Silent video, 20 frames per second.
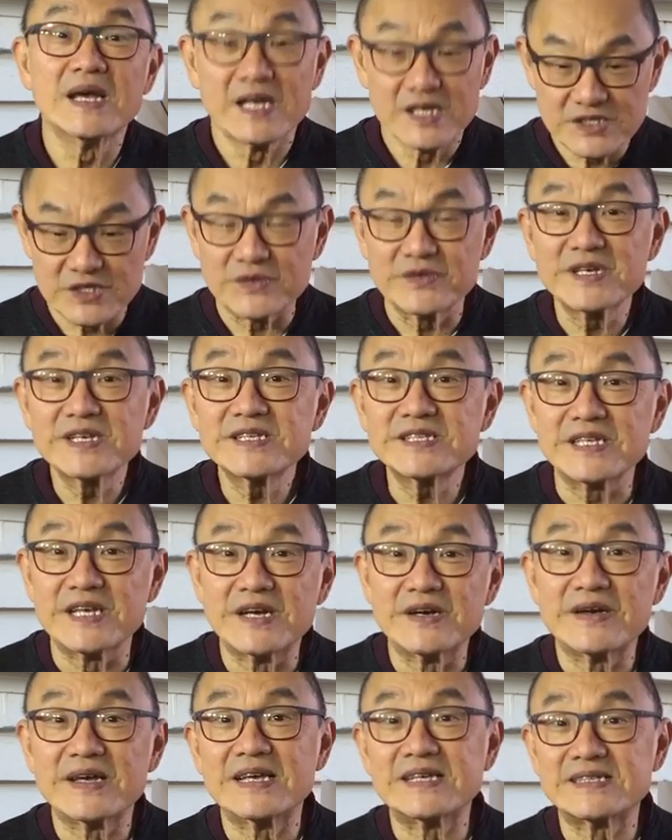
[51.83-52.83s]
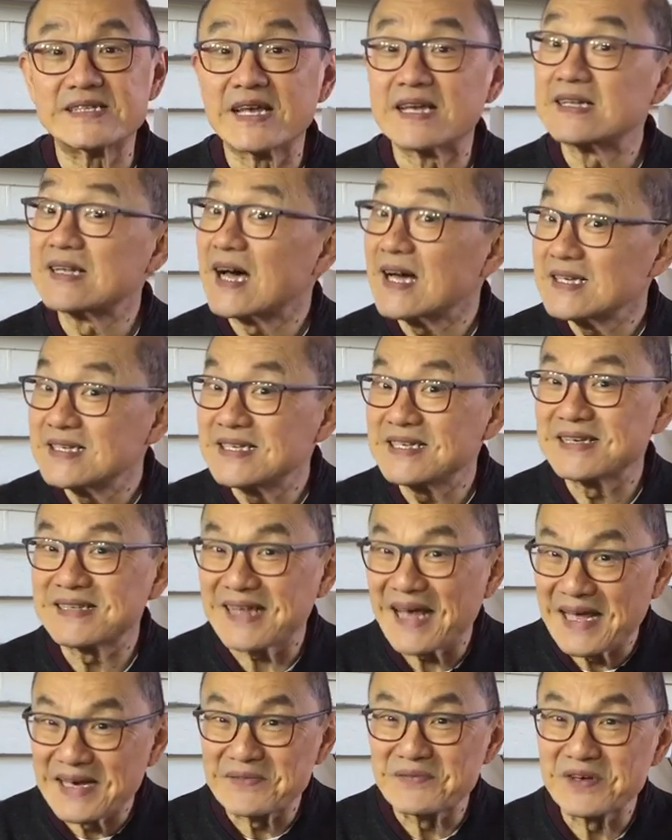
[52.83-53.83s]
so this year is their
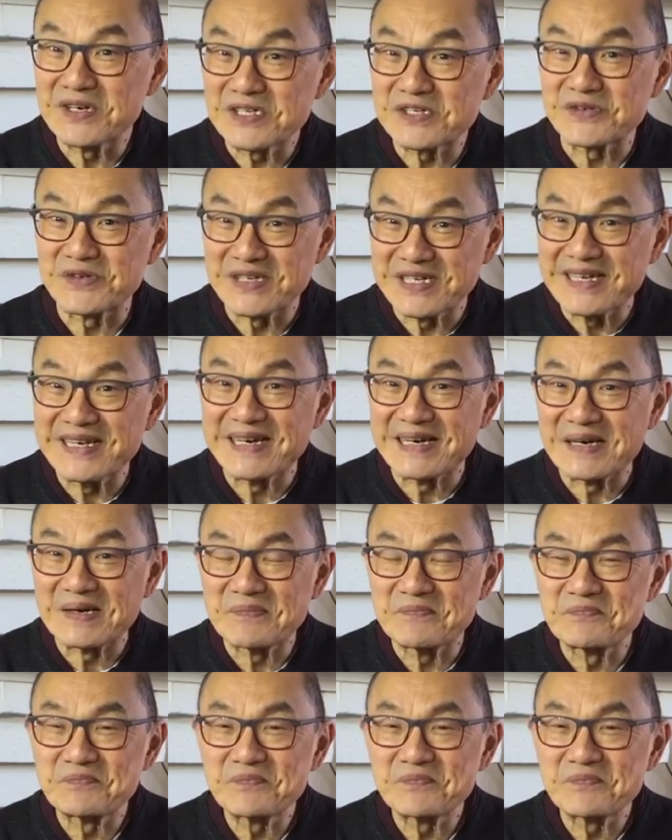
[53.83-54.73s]
90th anniversary year.